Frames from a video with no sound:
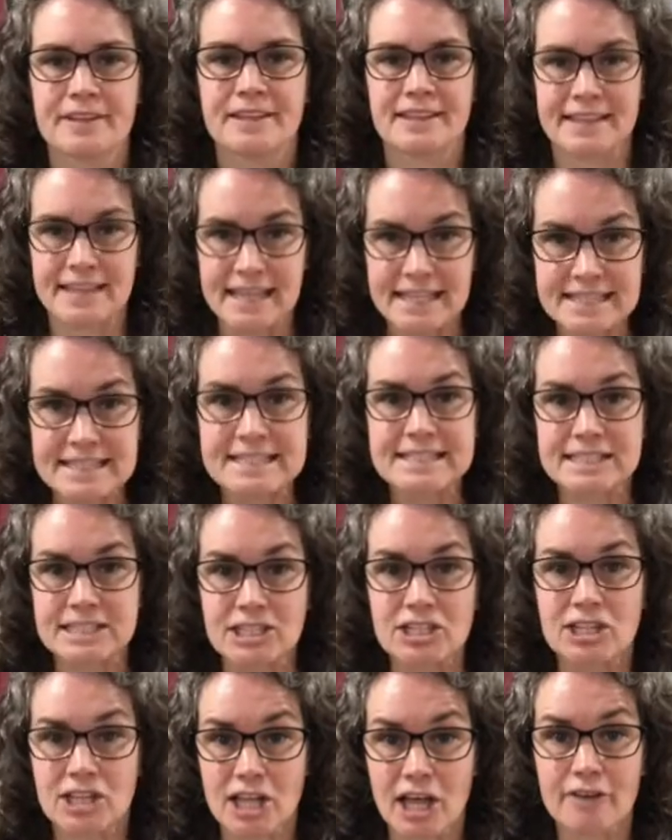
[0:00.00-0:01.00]
They
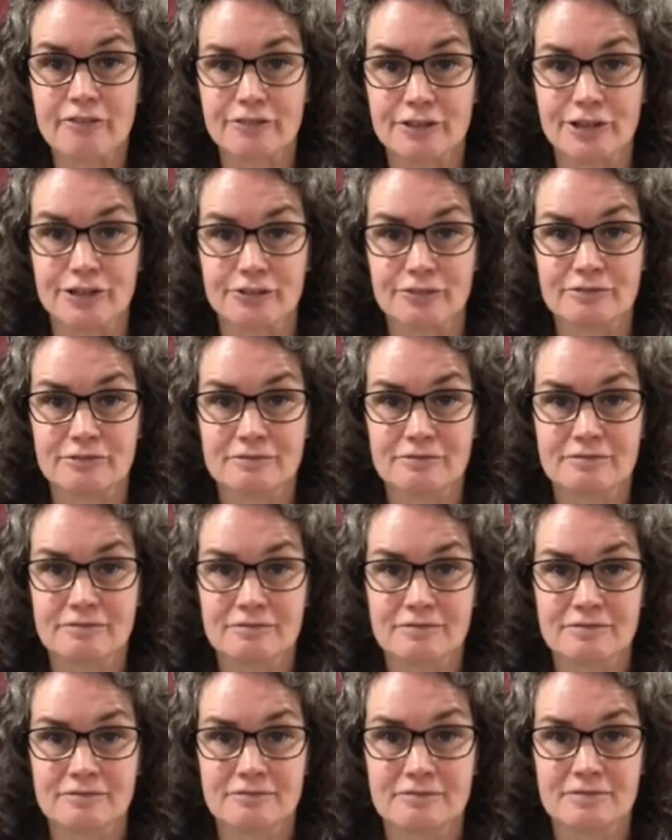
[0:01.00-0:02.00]
still love you.
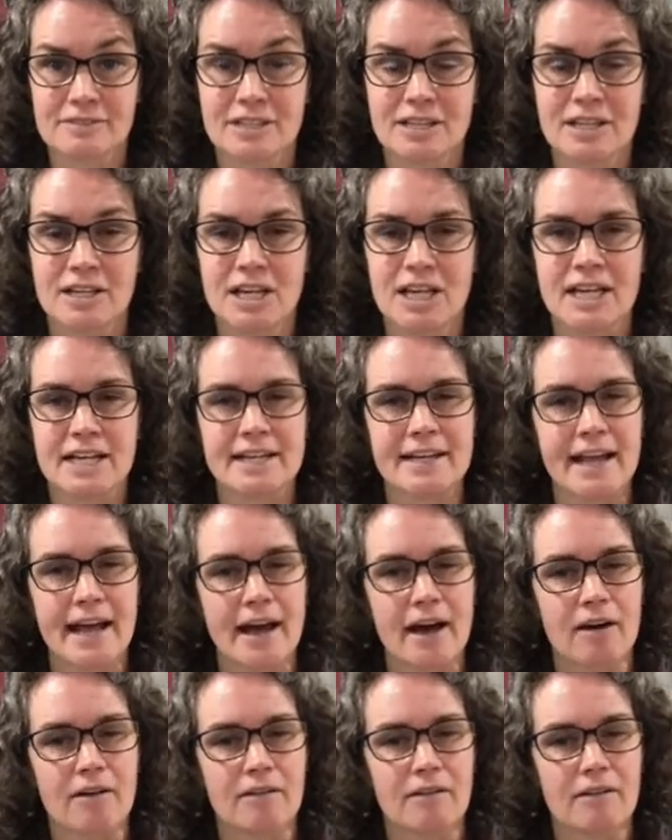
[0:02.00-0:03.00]

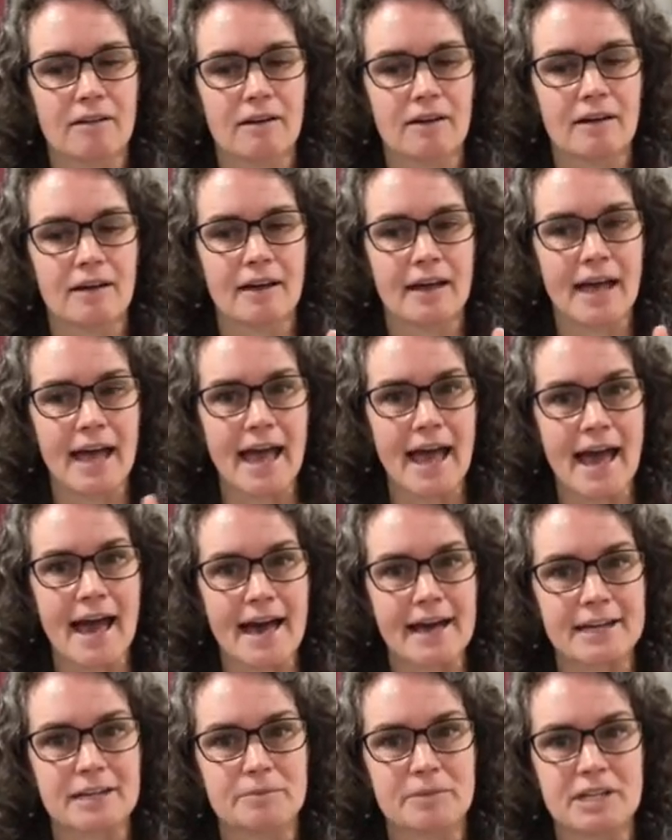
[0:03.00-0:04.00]
Now,
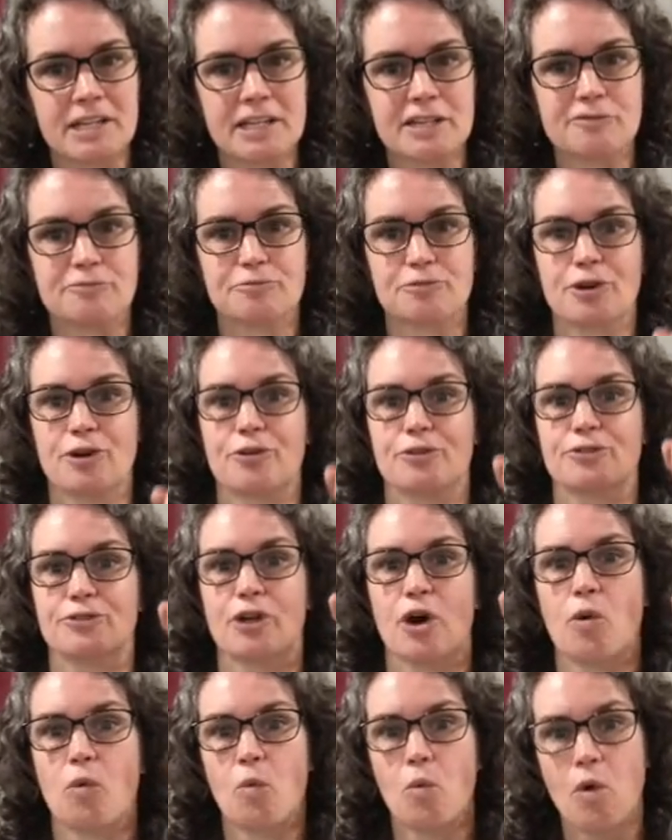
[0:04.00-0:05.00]
Adam and Eve broke the
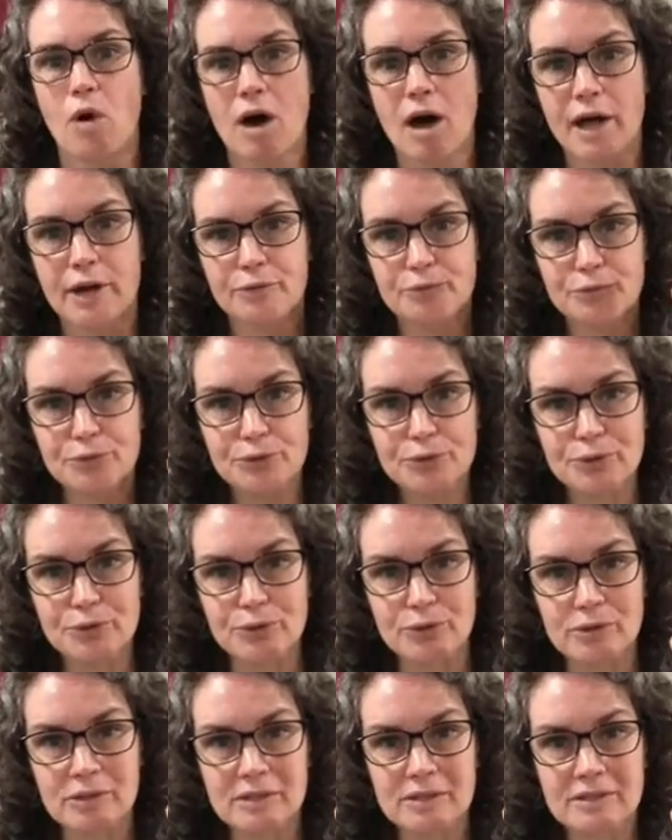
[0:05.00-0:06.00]
one
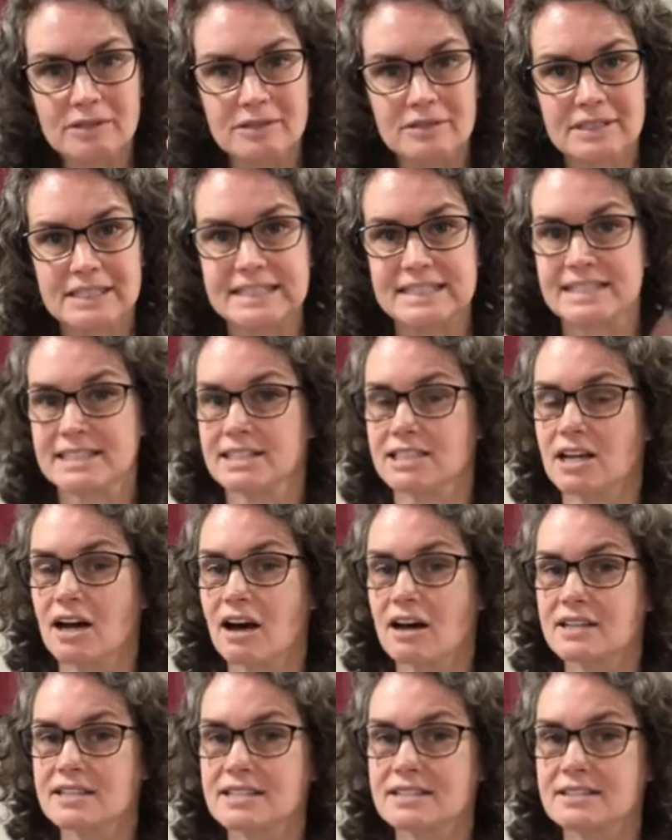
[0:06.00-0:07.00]
rule. Did
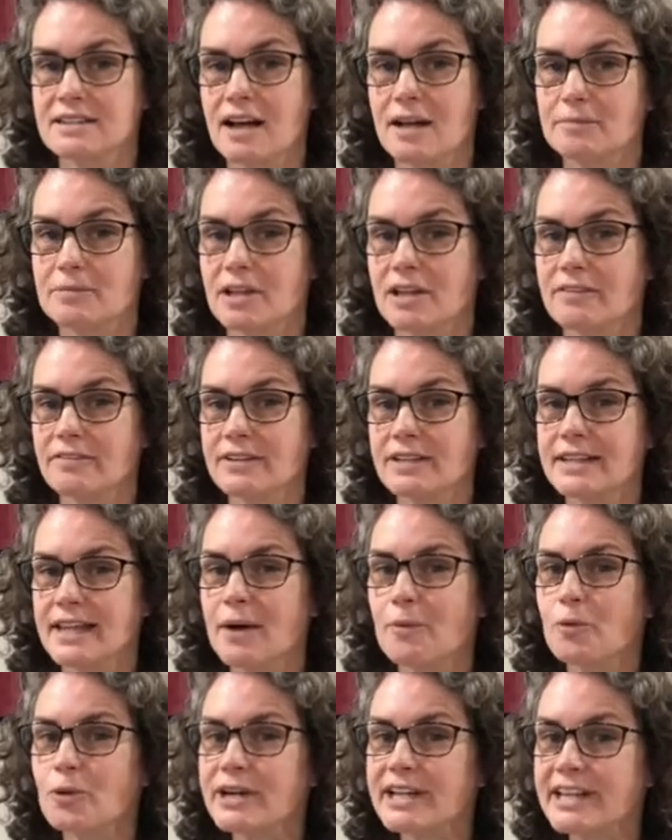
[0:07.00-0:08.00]
God stop loving
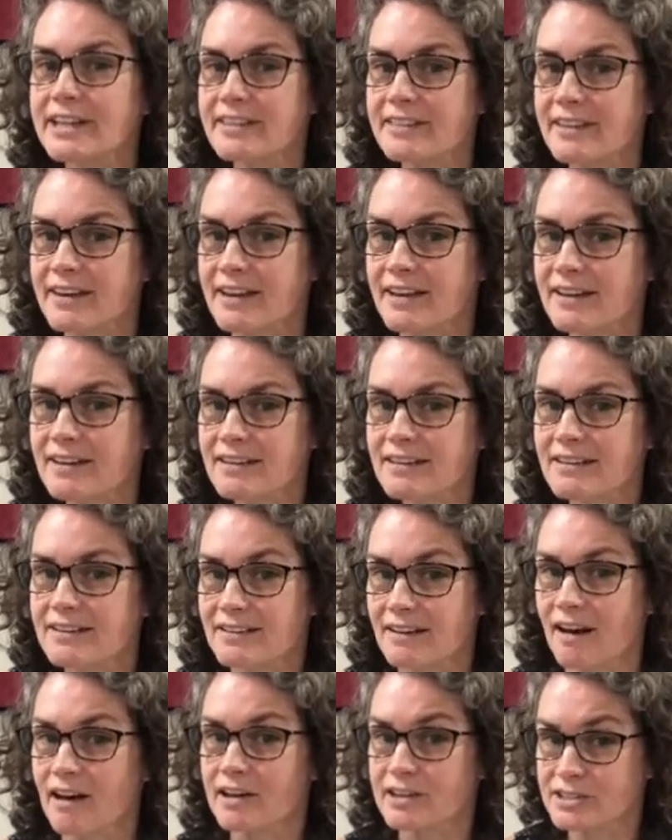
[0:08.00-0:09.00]
them? What do you think?
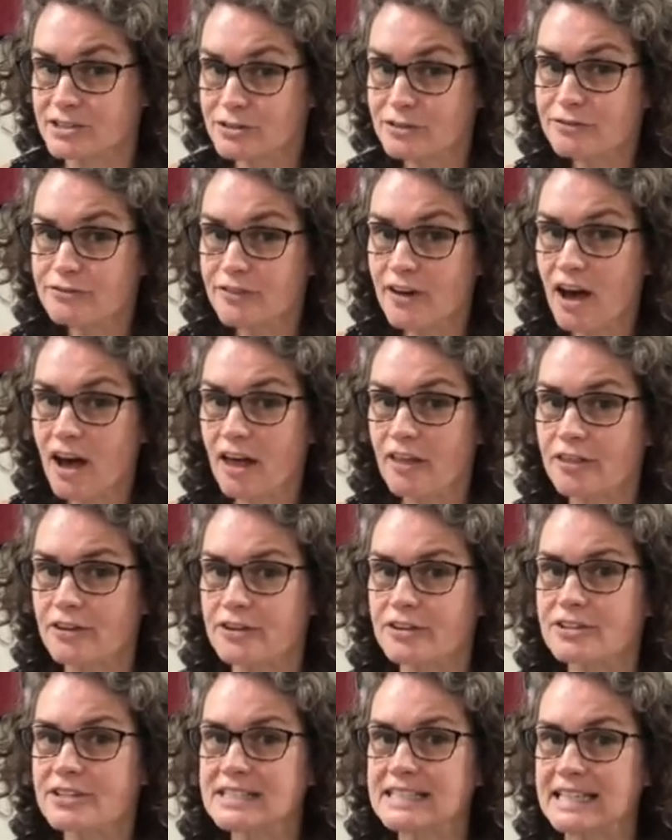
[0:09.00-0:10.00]
God's their father.
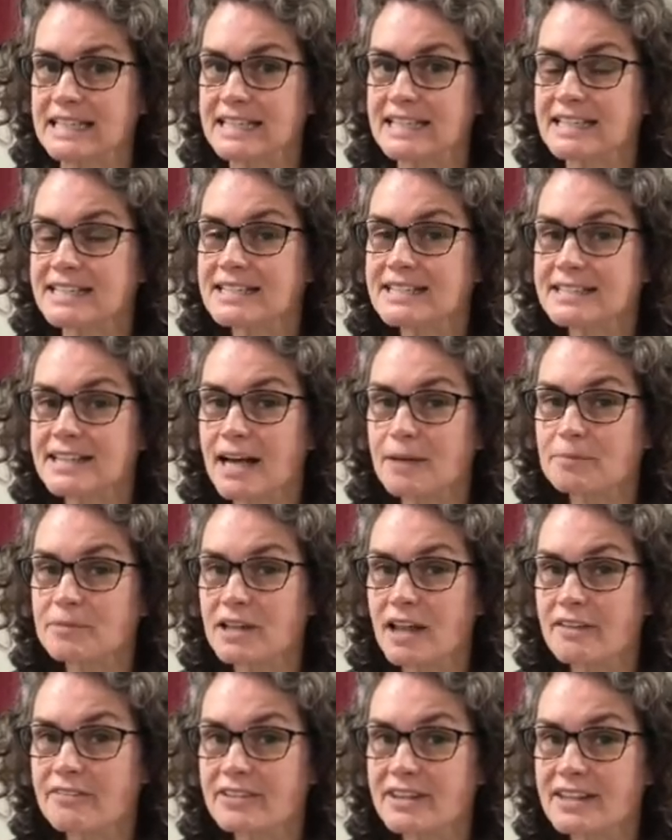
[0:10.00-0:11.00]
Did he stop
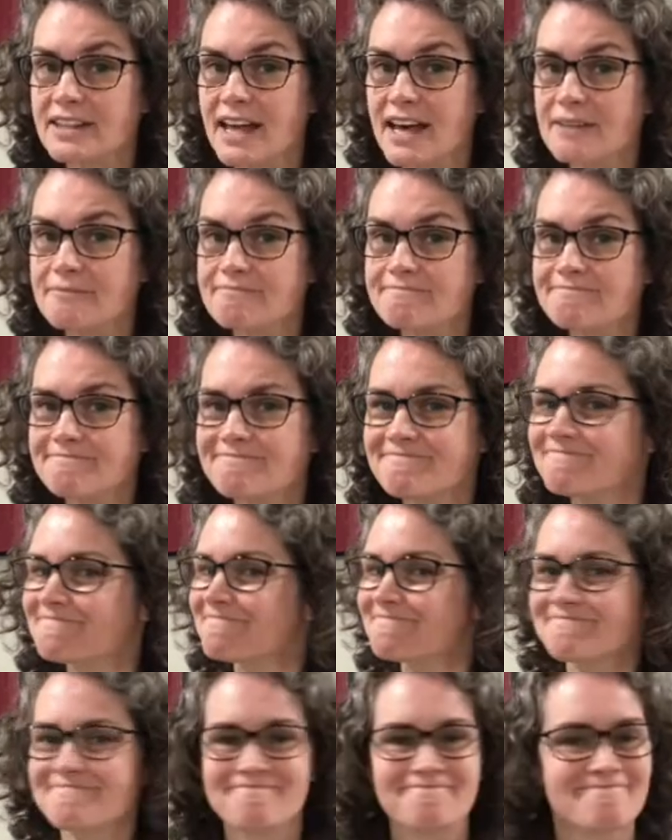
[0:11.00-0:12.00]
loving them?
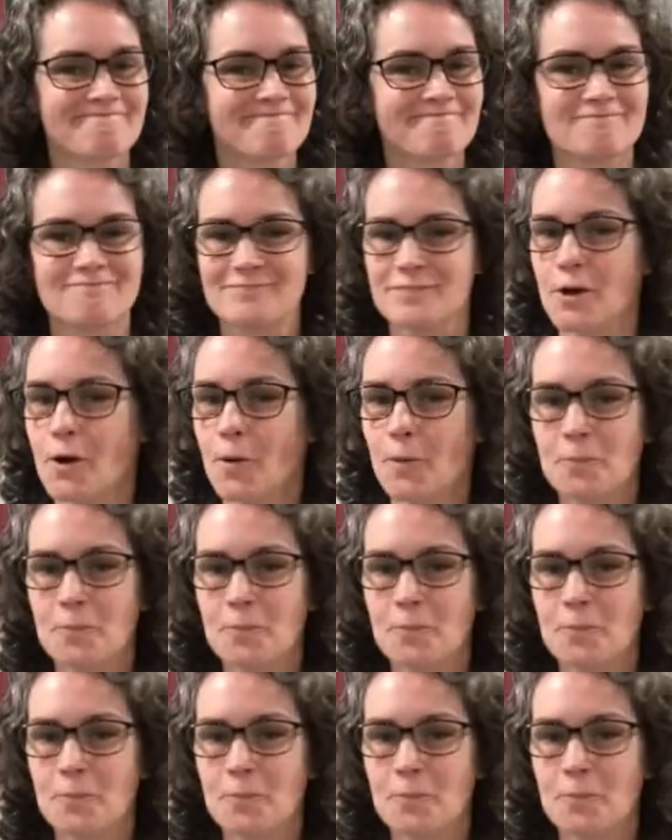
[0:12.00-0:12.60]
No.